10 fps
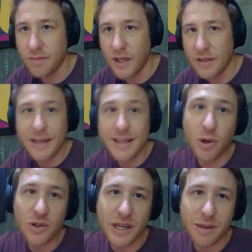Takes more
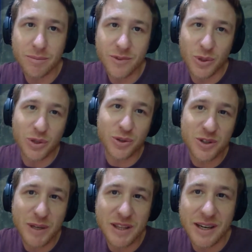time when you don't
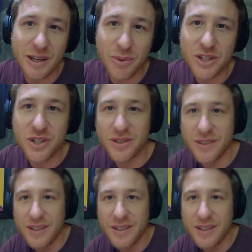speak the language.